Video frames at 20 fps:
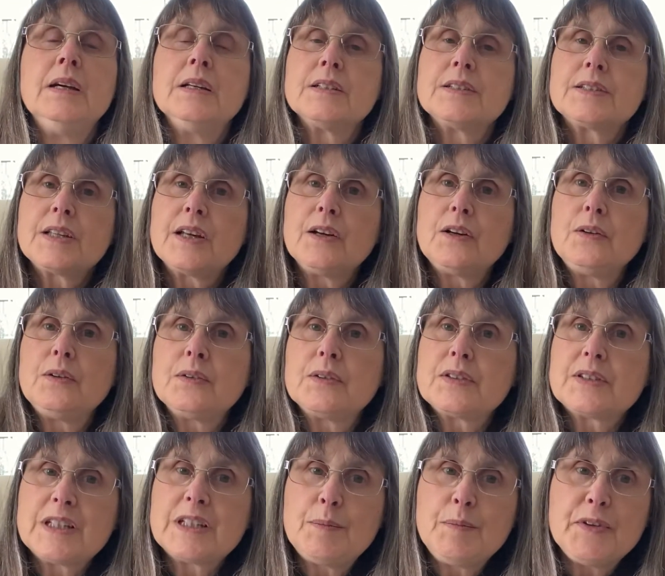So
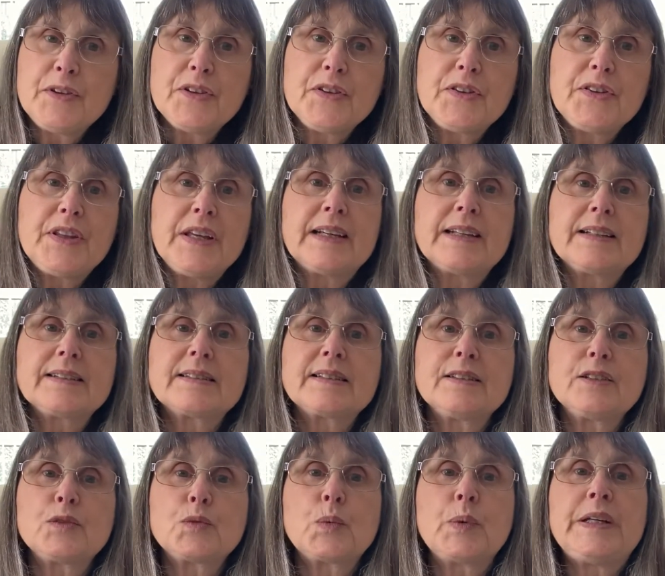some of the things
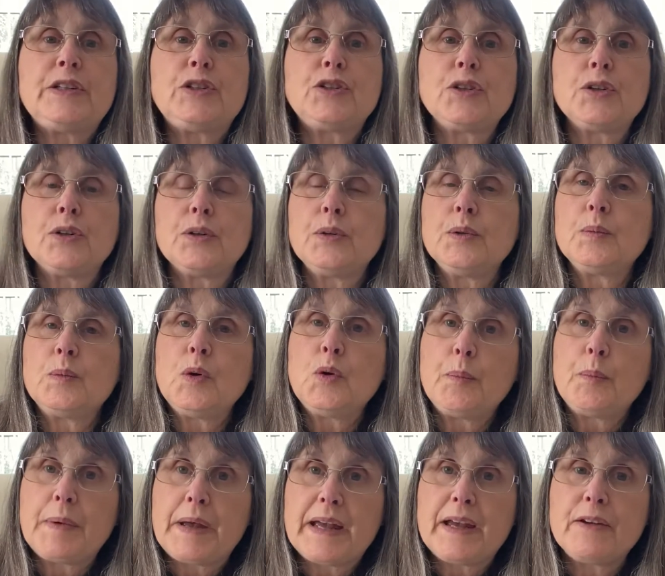that we do will
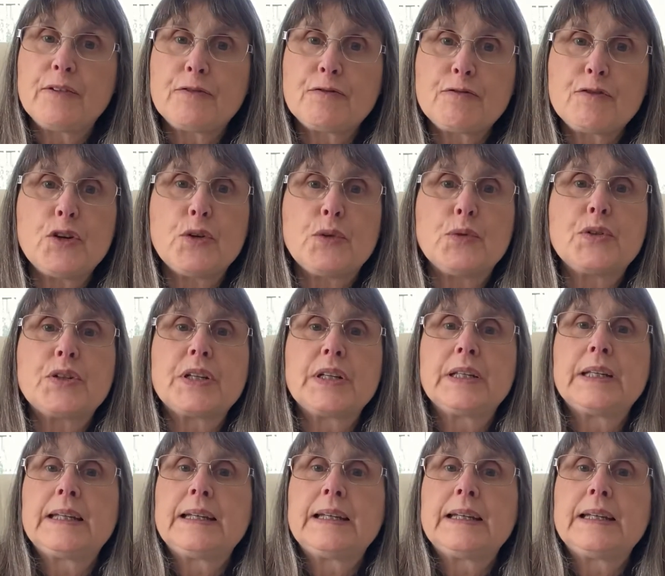bear fruit.